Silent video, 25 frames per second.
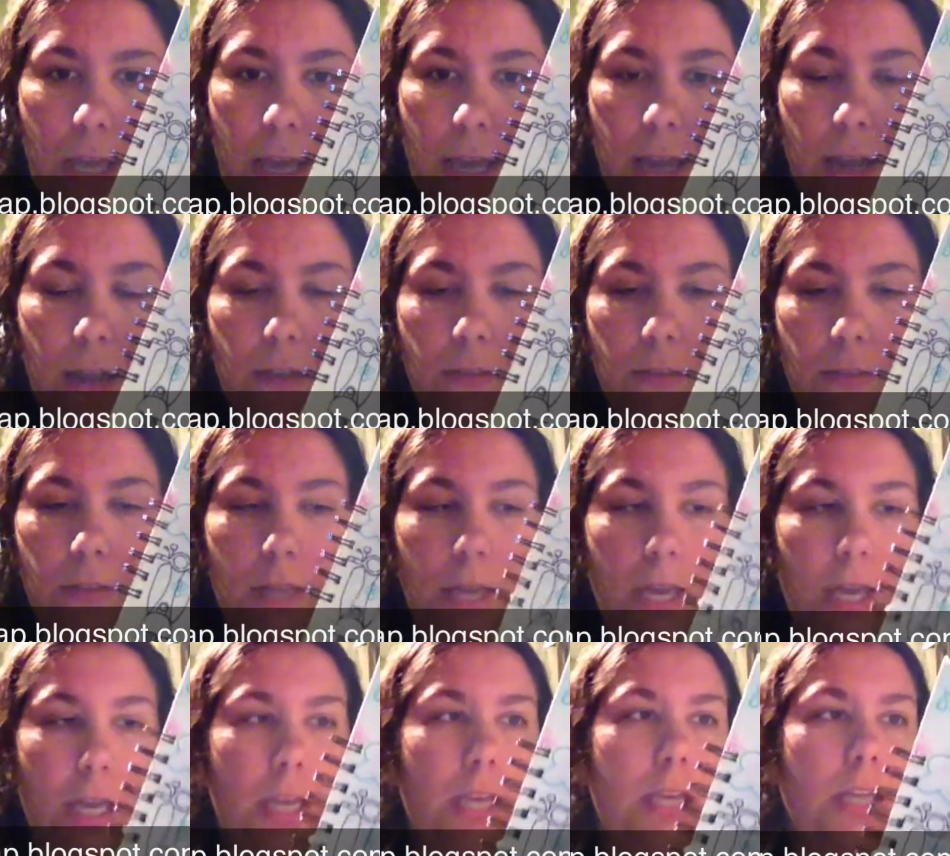And
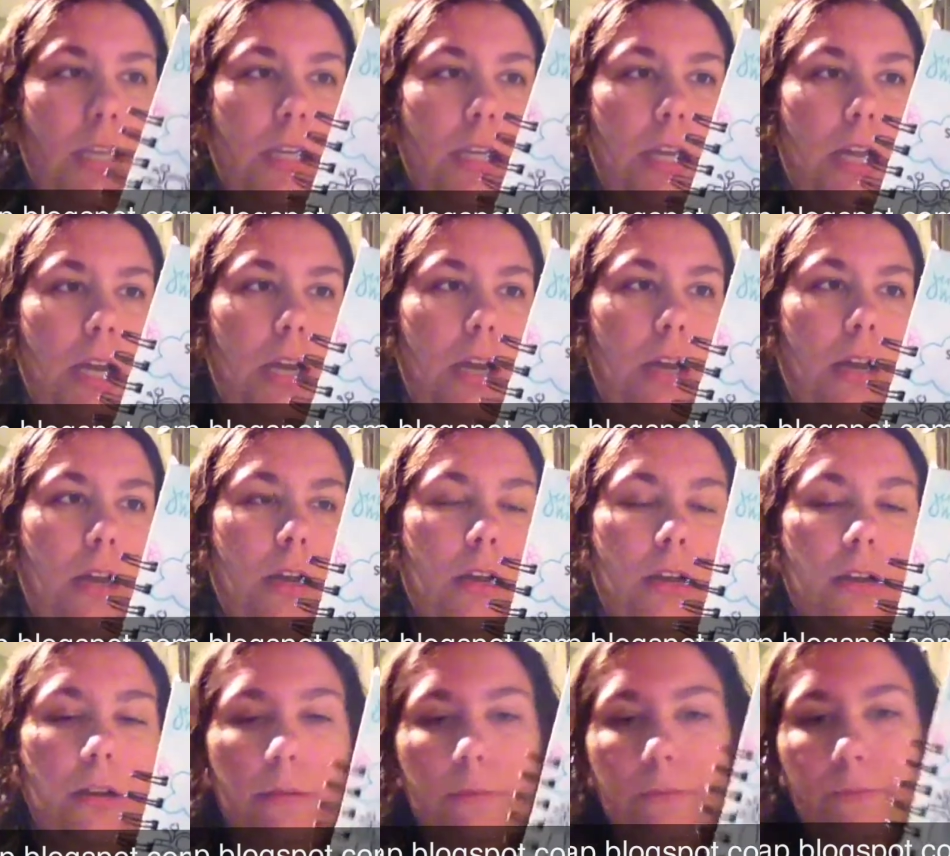then
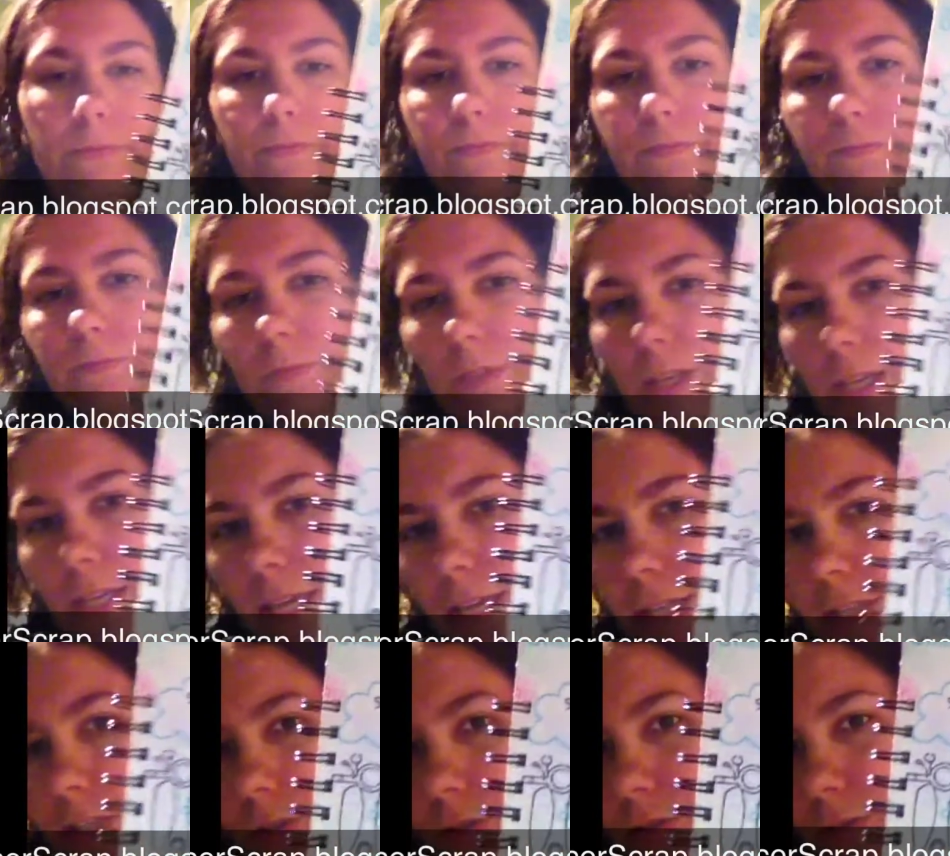I
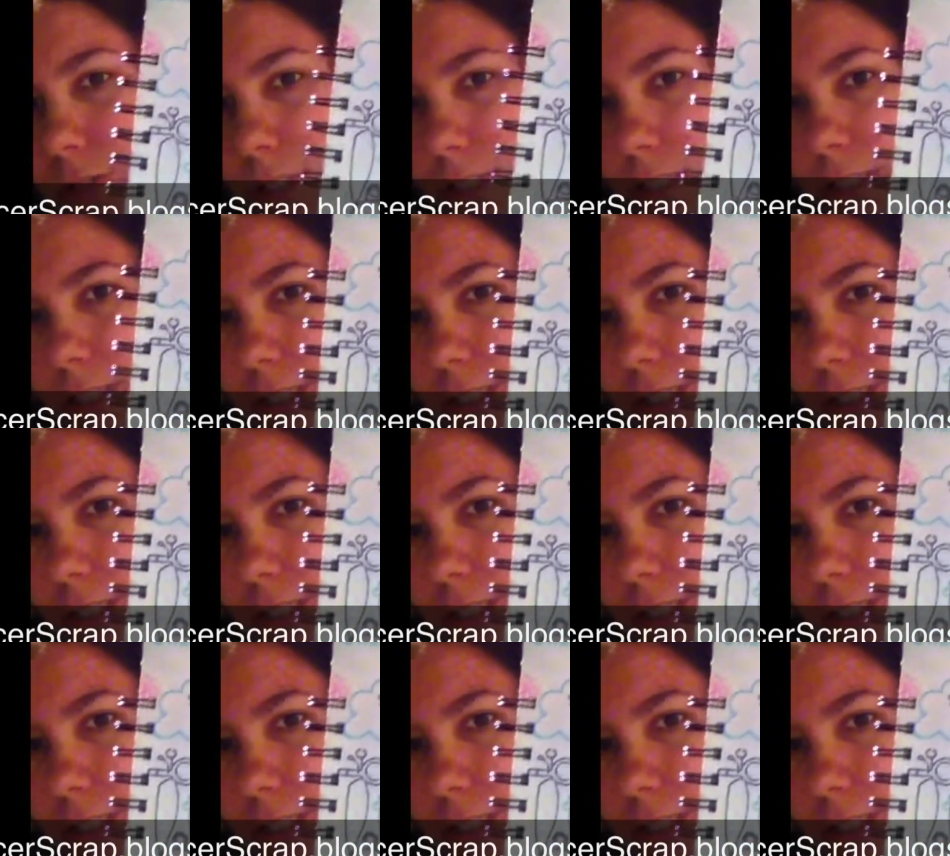guess you can